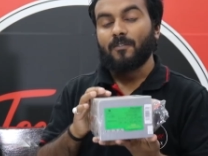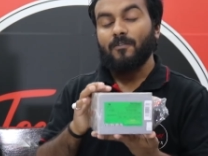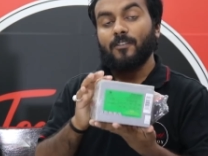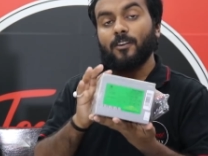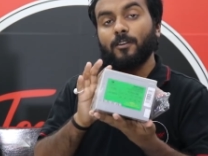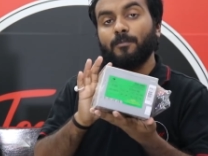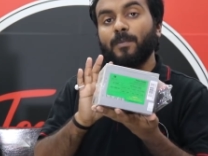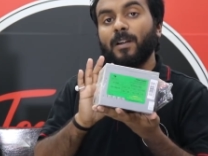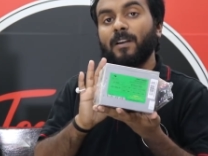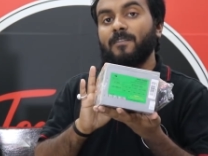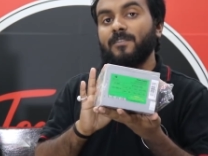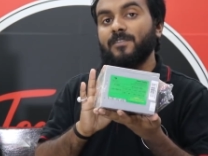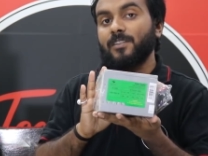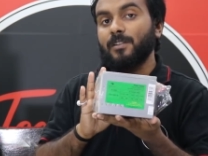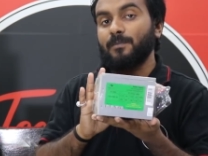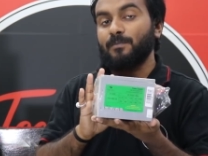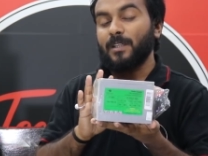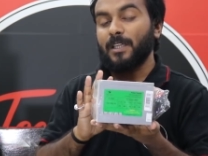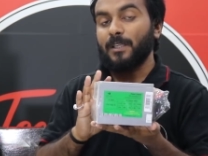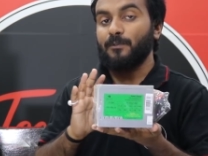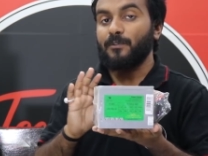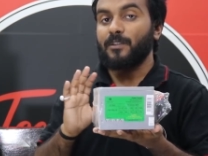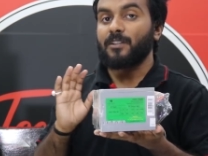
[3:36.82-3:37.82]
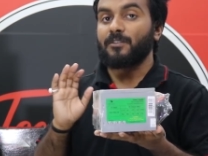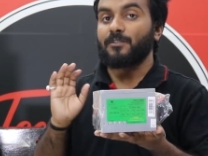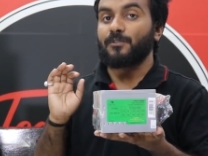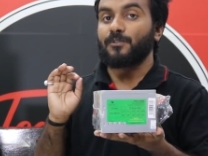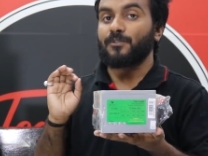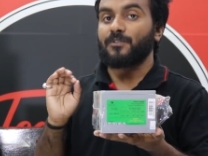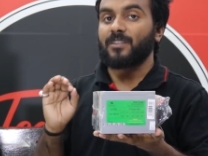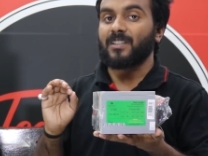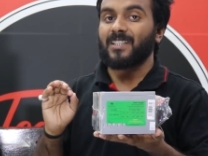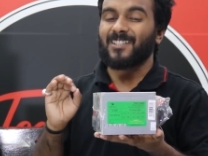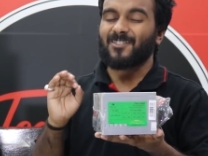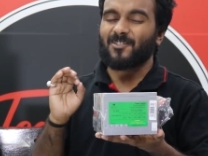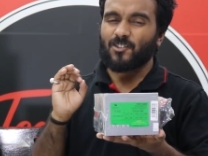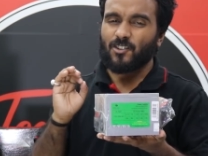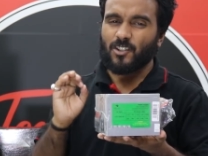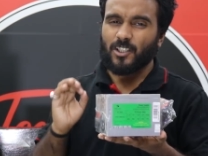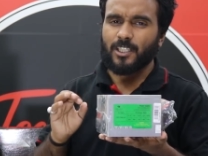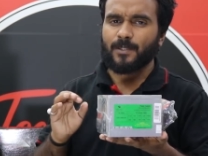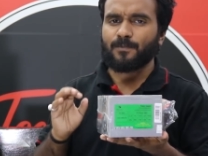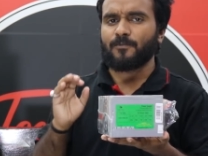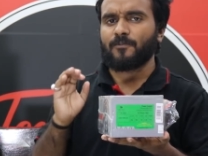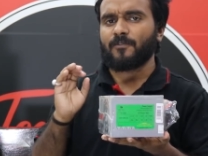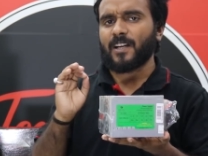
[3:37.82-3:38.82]
For power supply, we are using a
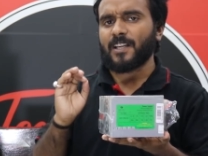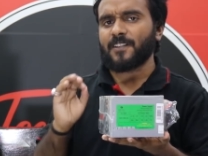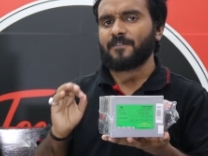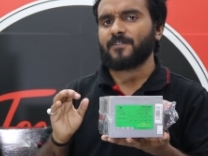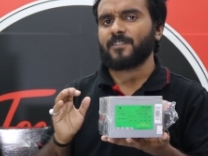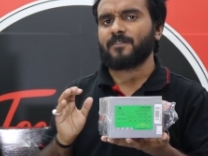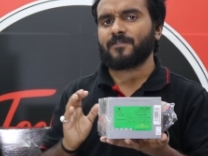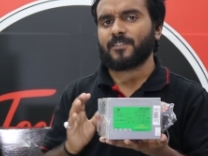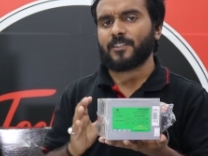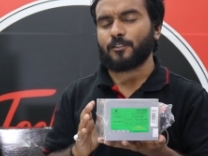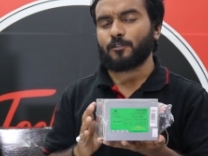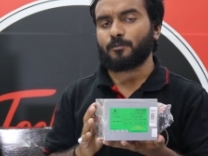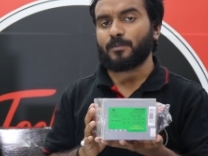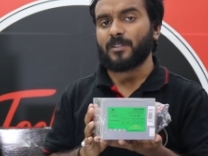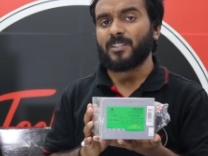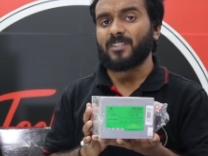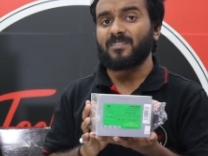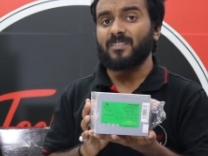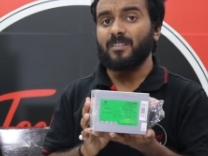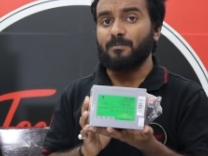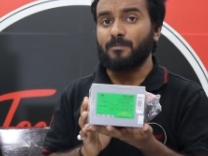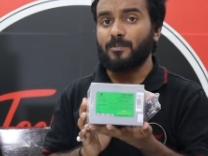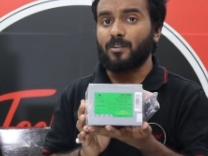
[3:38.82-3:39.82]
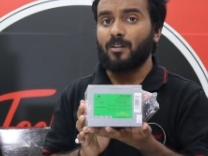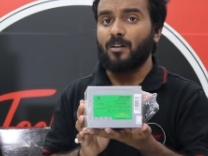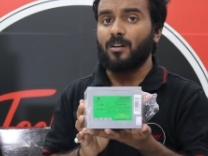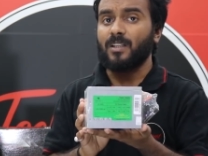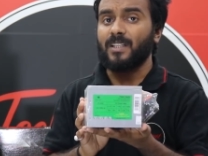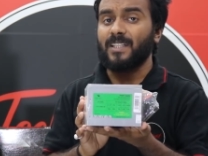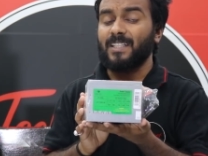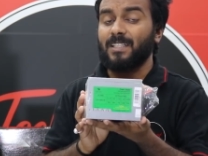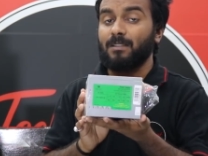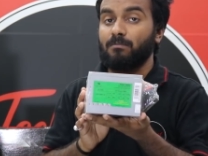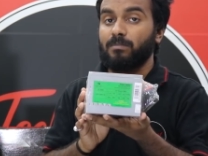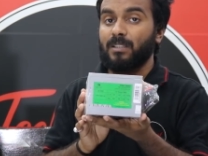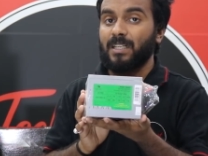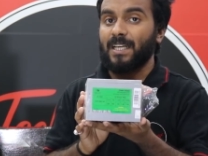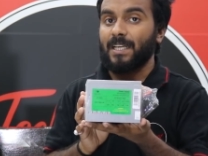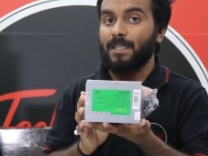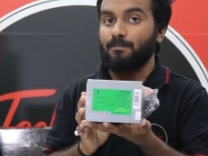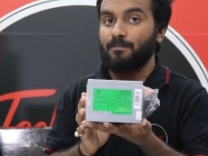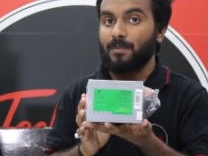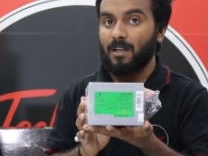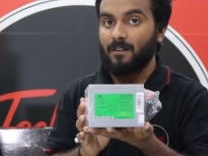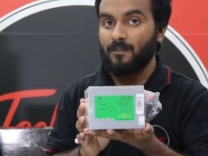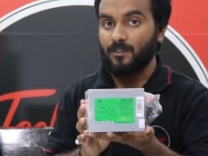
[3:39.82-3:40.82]
cheap five hundred fifty rupees Zebronic
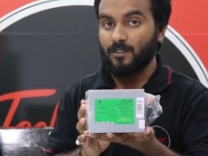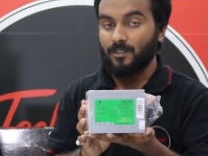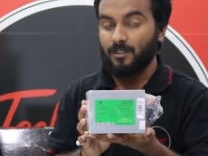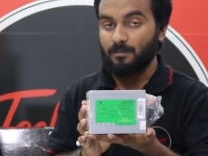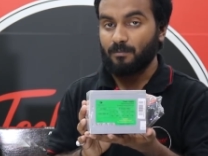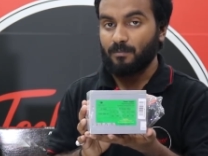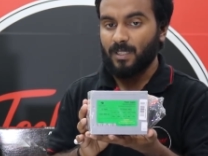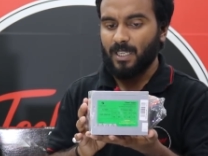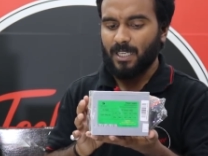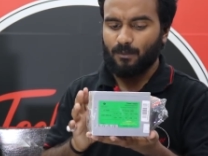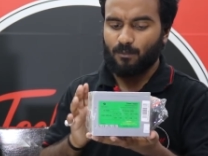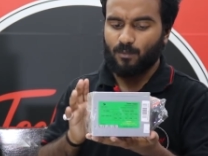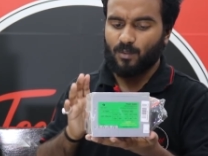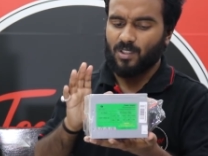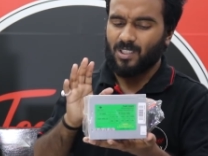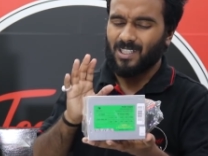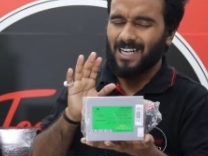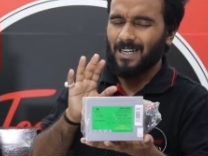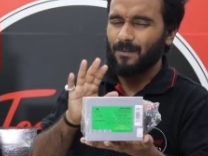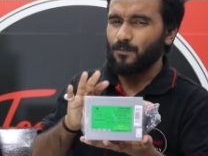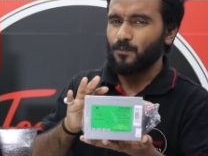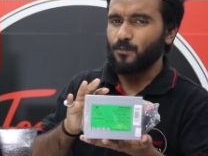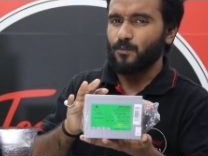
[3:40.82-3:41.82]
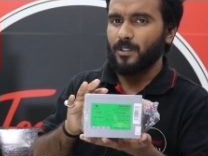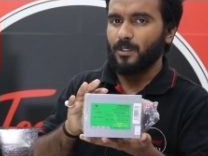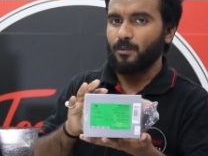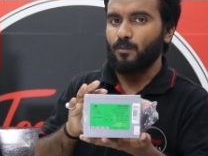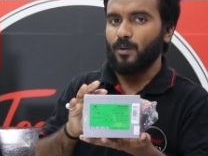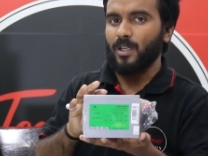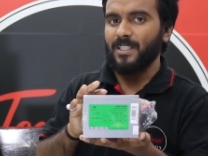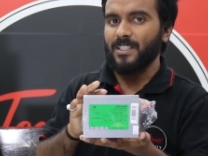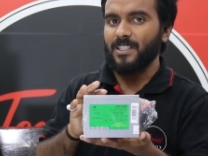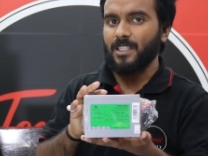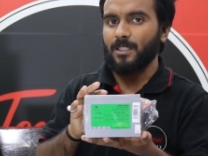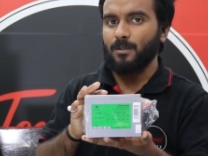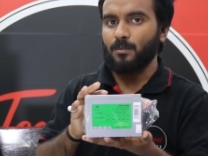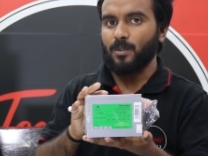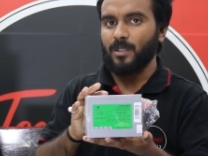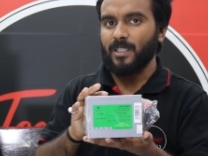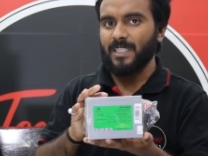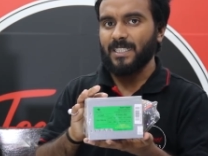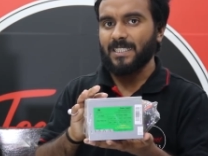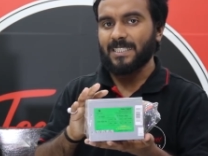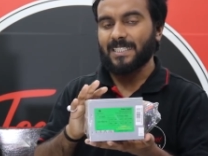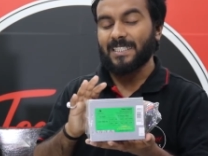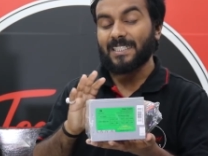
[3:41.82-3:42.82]
brand power supply which comes with one year
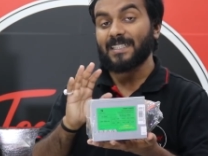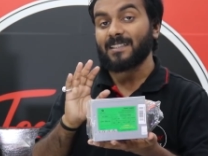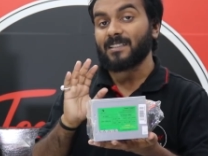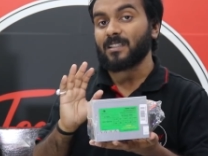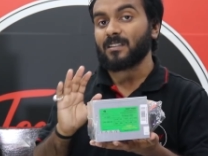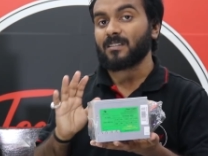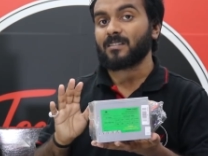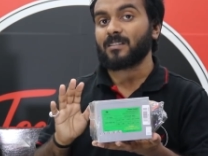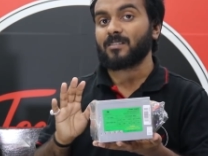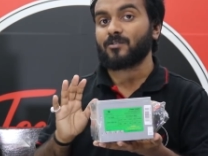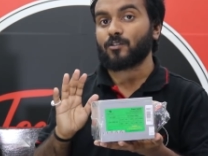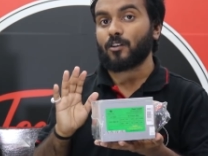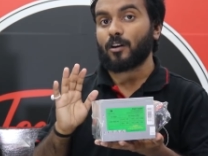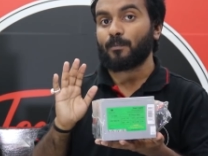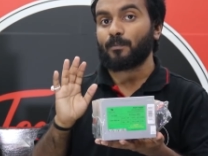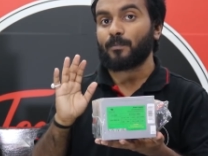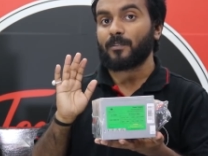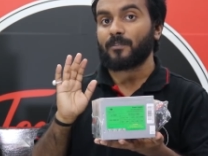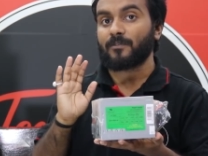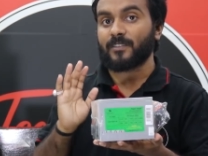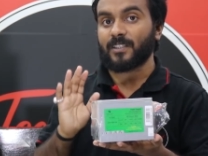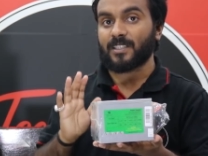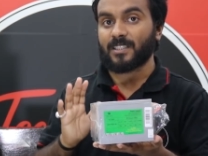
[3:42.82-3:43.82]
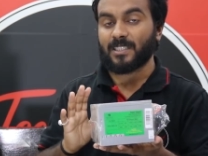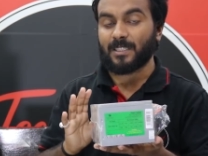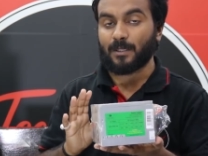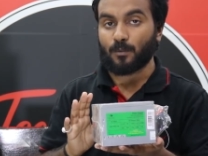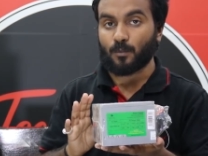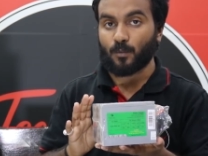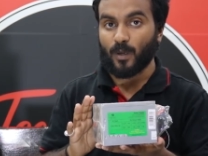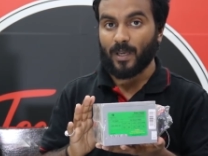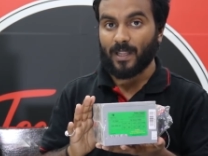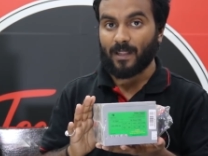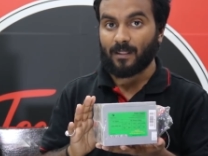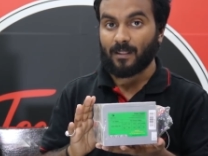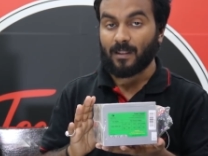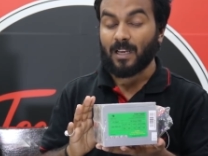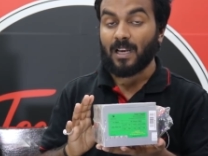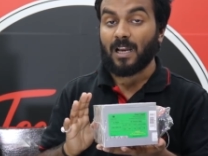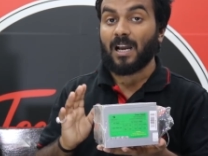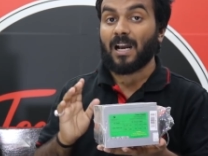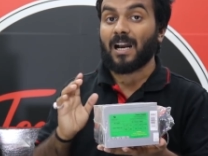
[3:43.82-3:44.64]
warranty. It does the job perfectly well.